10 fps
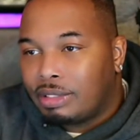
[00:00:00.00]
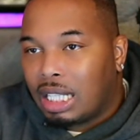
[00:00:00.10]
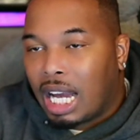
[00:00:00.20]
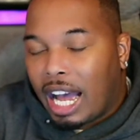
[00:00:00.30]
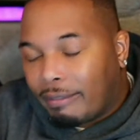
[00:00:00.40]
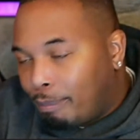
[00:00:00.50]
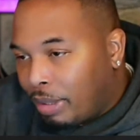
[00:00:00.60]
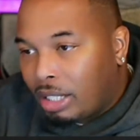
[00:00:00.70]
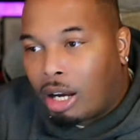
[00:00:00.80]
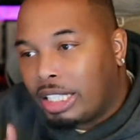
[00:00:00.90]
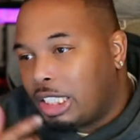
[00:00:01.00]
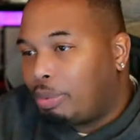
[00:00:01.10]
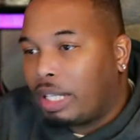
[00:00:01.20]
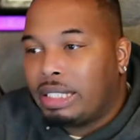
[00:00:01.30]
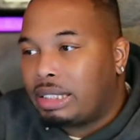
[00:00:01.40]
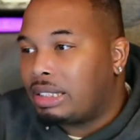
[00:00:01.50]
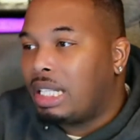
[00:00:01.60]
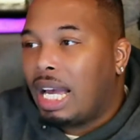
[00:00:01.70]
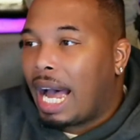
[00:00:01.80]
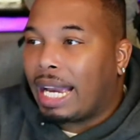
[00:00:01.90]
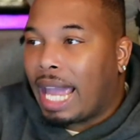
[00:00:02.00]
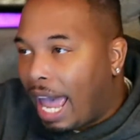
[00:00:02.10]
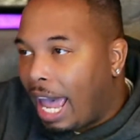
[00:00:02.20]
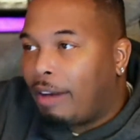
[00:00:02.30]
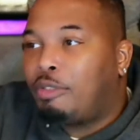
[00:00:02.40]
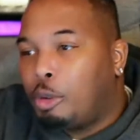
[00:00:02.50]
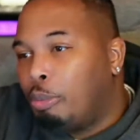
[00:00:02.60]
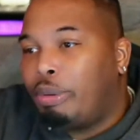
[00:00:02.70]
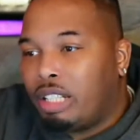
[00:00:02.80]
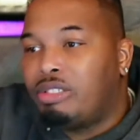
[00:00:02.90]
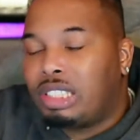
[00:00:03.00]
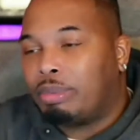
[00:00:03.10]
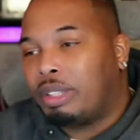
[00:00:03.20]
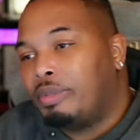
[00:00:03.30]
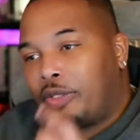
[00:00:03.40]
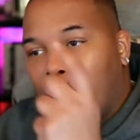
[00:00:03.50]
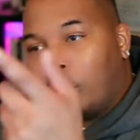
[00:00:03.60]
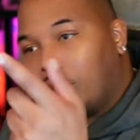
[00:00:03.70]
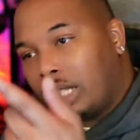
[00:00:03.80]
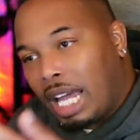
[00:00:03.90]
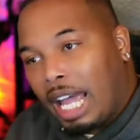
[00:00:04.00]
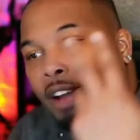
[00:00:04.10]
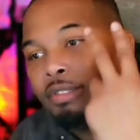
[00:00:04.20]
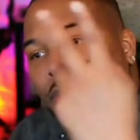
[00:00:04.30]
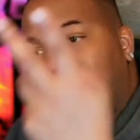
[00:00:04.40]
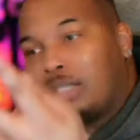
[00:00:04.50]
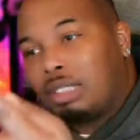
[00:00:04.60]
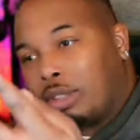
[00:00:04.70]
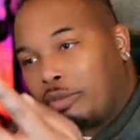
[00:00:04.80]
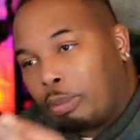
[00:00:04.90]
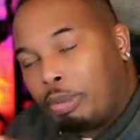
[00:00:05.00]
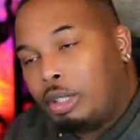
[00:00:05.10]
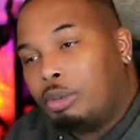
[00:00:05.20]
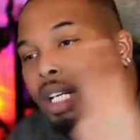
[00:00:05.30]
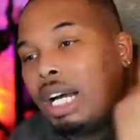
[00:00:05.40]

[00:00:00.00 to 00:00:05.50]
I've been all these places. I have to build something for Oakland. I have to build something for Paducah.